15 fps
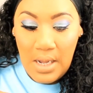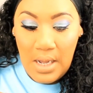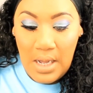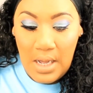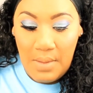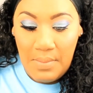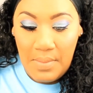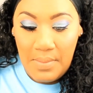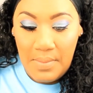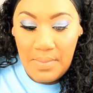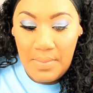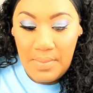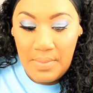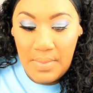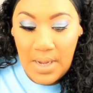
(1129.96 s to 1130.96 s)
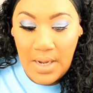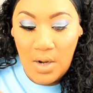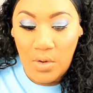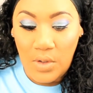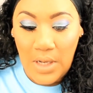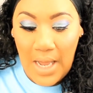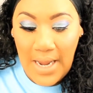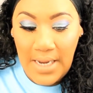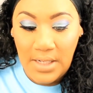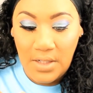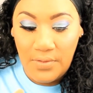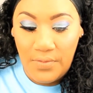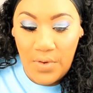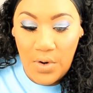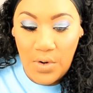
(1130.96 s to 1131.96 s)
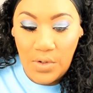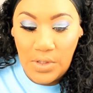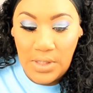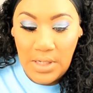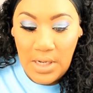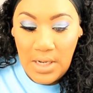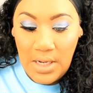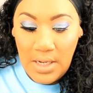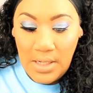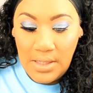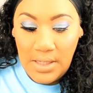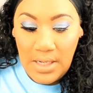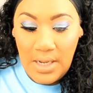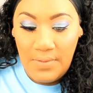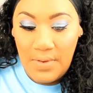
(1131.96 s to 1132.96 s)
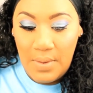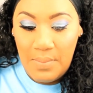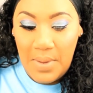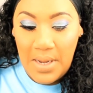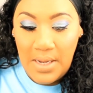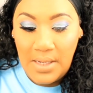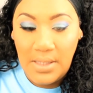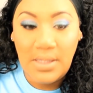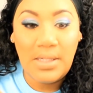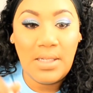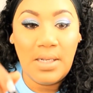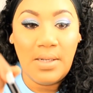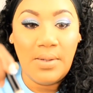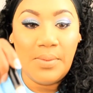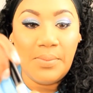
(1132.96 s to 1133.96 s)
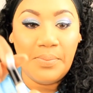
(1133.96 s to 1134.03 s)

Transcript: I go light first to give it a base,